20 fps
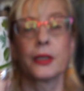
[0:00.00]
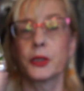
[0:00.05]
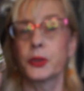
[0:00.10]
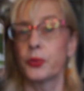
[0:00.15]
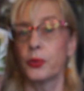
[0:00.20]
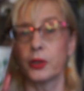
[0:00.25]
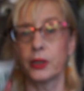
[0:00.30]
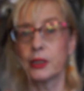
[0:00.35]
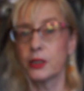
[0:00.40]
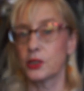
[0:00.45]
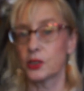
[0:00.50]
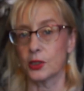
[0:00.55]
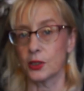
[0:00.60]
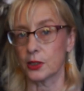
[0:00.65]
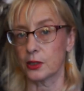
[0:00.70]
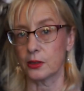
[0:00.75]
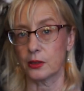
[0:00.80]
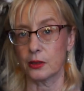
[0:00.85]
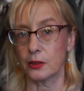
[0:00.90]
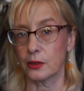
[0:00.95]
this one is
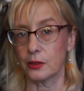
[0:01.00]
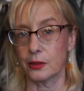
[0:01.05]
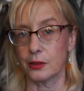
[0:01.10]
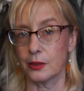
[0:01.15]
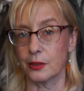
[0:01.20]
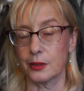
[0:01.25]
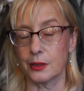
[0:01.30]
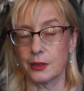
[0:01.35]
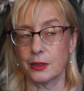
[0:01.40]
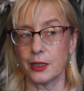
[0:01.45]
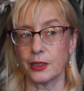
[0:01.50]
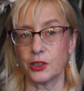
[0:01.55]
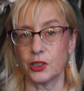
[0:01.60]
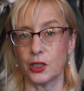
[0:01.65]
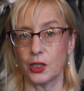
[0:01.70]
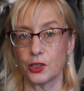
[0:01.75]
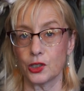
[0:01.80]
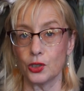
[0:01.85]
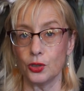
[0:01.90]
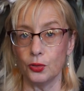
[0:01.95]
just such
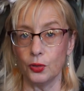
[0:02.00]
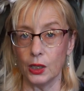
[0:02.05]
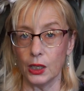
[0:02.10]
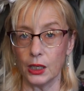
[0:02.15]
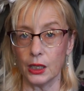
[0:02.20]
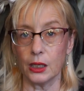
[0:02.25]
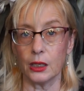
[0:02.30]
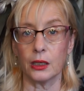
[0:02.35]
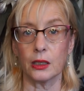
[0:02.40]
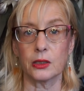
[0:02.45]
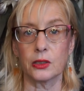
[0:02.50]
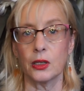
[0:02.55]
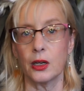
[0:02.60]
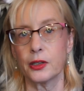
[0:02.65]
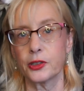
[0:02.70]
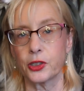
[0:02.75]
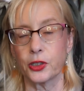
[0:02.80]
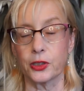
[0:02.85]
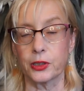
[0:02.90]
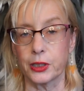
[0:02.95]
a unique, it's
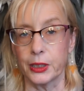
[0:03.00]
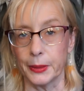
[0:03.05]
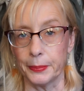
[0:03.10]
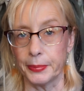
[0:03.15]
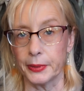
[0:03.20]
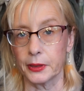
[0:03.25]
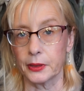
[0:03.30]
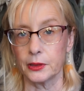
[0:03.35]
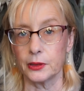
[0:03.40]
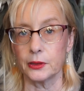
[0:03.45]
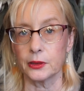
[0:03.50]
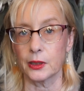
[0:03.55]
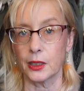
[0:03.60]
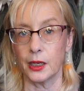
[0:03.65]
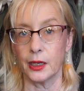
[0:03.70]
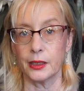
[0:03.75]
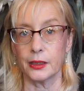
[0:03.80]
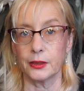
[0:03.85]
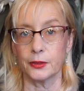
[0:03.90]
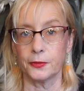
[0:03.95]
not your typical
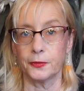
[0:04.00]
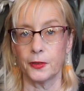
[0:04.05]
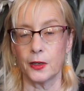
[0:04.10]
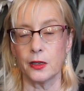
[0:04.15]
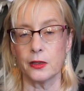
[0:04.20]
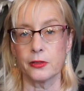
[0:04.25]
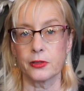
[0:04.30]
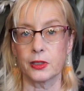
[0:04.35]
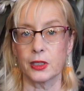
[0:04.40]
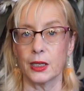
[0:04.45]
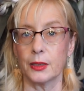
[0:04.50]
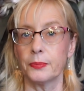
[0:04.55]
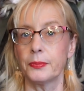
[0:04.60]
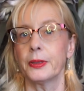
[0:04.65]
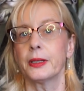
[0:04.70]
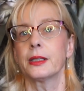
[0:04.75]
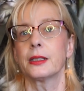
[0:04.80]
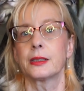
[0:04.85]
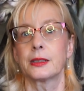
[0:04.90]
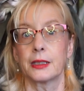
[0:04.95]
kind of fall scent,
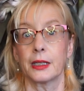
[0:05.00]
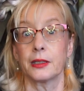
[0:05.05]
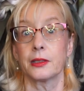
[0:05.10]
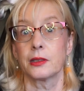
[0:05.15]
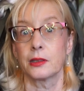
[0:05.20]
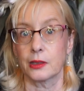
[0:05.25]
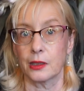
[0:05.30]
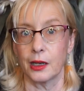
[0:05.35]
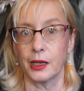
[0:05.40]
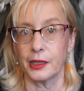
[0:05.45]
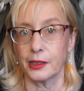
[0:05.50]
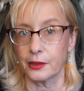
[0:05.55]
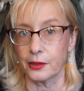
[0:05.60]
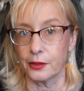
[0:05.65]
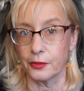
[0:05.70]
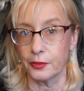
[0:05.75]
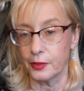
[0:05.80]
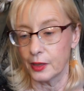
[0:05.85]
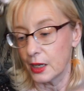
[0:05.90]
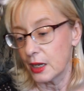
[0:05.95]
but it does kind
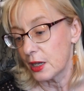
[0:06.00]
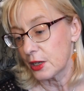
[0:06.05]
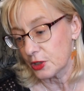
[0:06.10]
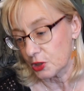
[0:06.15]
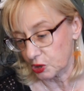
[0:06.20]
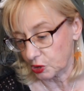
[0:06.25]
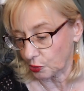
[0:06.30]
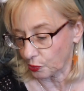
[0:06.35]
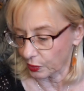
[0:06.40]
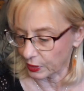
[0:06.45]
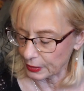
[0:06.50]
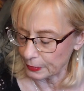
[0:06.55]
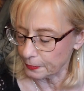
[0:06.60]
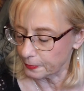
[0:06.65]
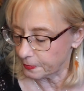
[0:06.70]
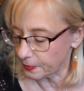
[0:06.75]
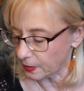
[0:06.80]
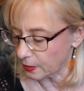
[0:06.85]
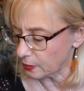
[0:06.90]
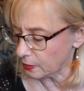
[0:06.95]
of scream
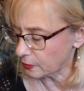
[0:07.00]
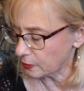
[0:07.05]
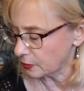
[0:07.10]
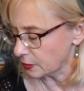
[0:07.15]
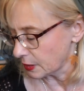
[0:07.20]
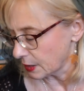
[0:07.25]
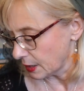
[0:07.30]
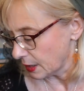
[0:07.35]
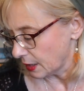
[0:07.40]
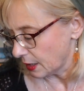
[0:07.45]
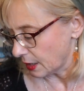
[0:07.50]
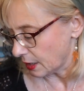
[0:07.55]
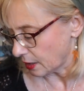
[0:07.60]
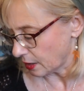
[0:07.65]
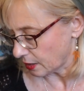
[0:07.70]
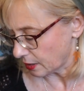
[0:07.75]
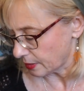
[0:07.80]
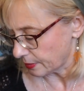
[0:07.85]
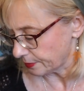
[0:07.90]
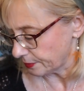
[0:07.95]
fall.
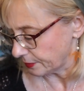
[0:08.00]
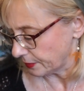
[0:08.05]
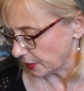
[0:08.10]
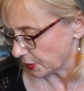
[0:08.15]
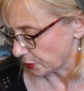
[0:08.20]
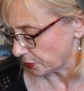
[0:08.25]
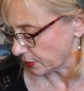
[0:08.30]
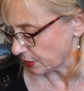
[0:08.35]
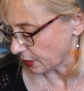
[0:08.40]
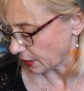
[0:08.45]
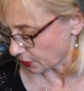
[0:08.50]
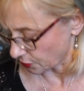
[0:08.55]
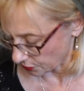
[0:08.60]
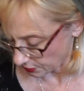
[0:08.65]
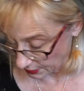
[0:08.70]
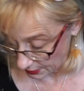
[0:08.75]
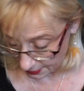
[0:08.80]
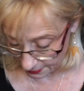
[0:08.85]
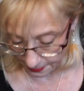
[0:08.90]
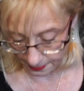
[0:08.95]
Um, this one I
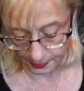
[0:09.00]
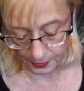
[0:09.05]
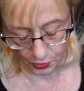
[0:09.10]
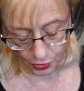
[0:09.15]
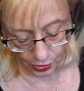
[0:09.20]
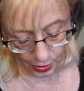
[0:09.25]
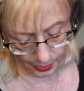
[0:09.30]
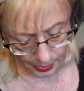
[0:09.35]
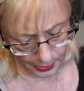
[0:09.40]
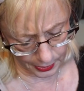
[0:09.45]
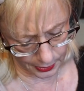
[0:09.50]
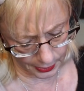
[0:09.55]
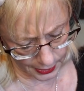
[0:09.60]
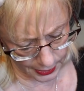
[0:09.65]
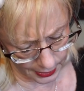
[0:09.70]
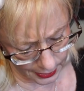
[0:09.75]
always have trouble